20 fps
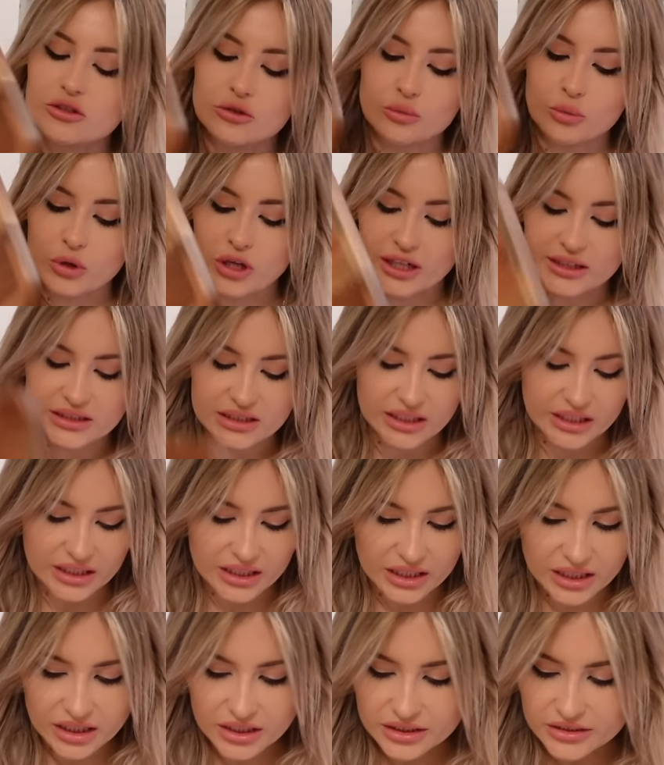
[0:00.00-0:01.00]
good price I
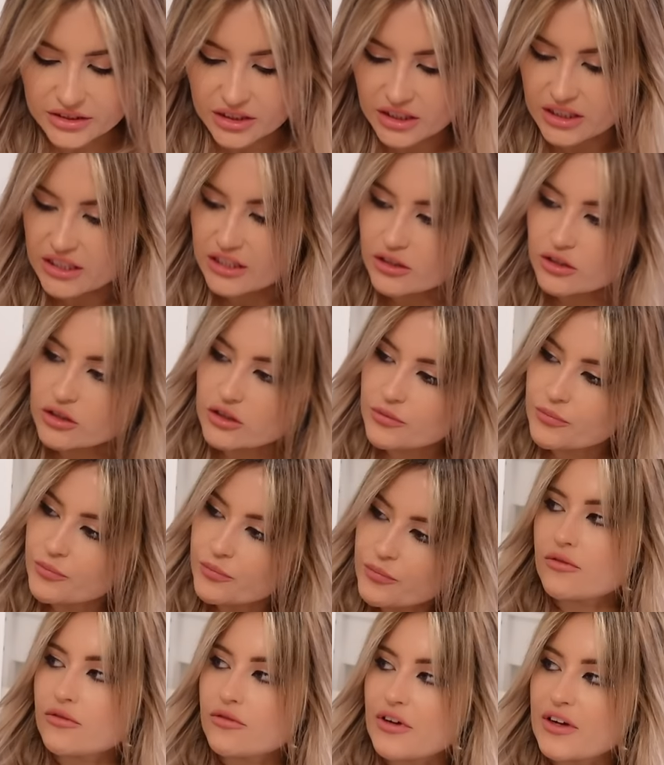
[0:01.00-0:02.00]
think. It's got little
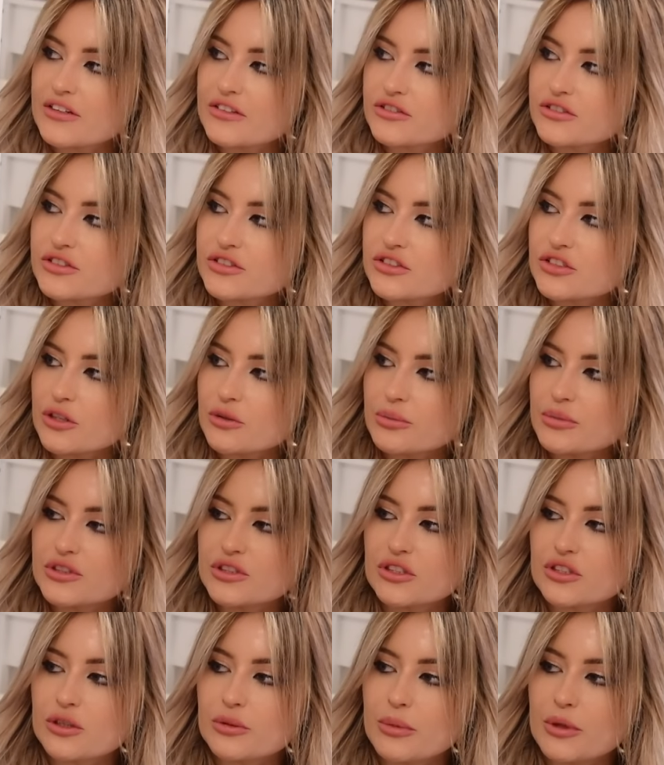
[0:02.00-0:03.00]
felt stoppers
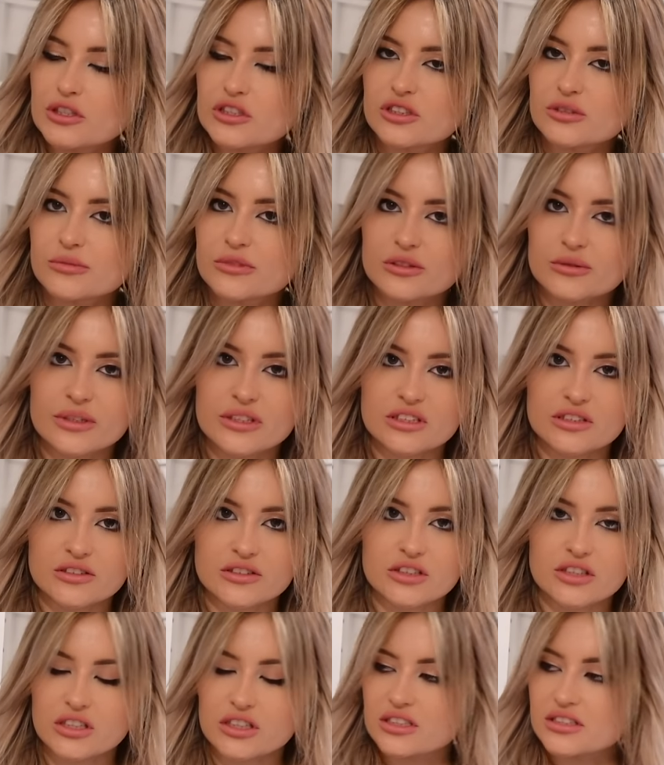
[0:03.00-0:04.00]
on the bottom as well, so
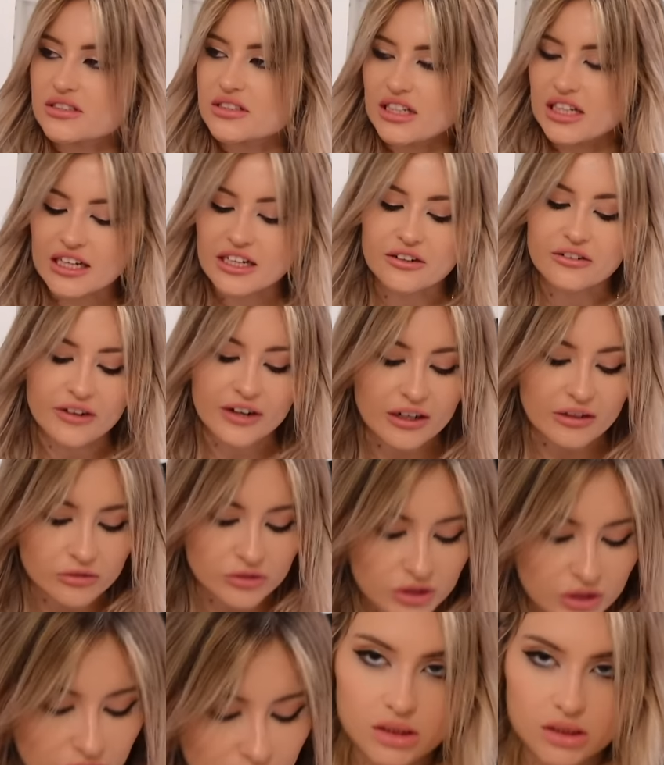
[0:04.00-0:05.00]
it's not going to slide
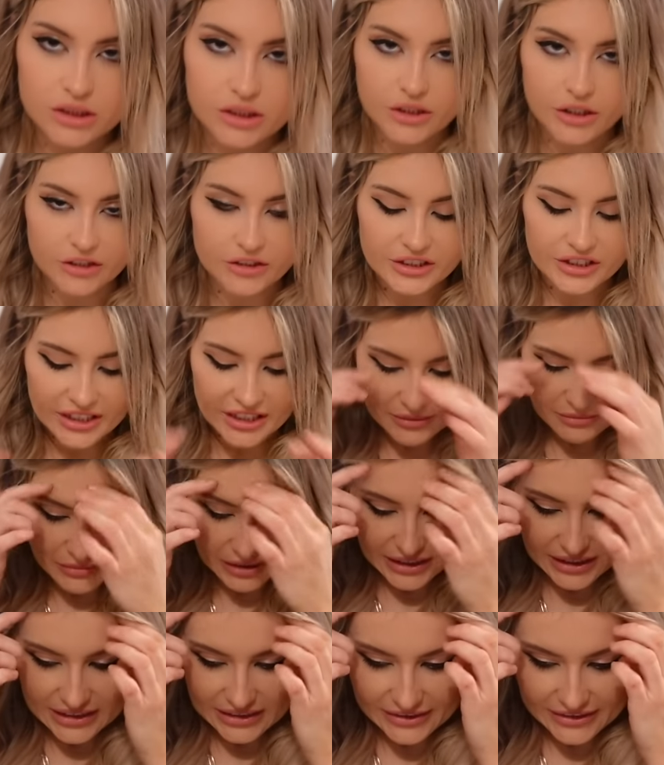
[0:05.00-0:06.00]
around. So those are like
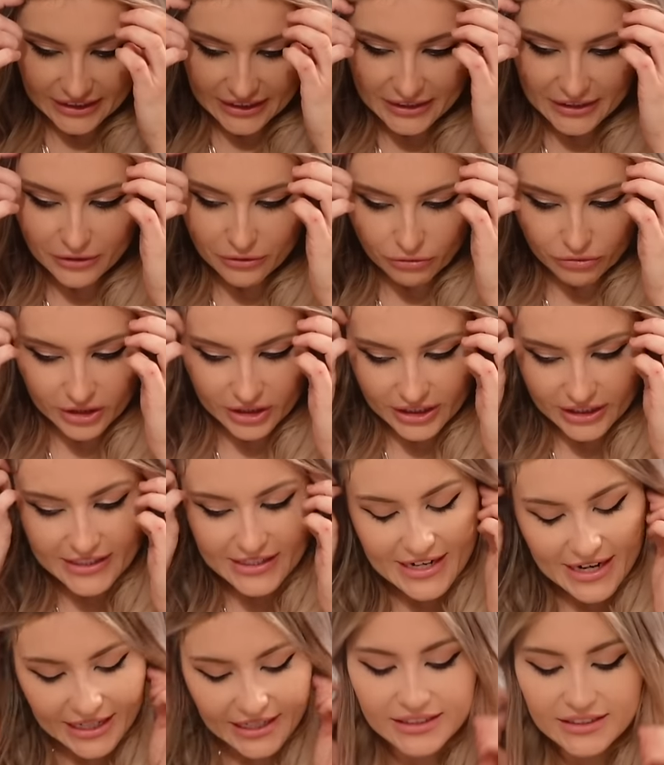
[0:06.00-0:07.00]
my like really
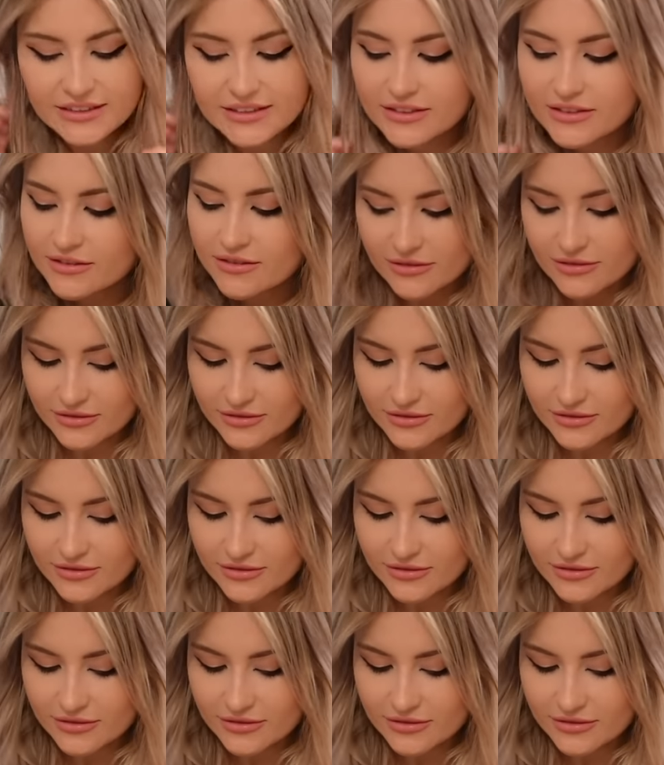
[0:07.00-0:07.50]
nice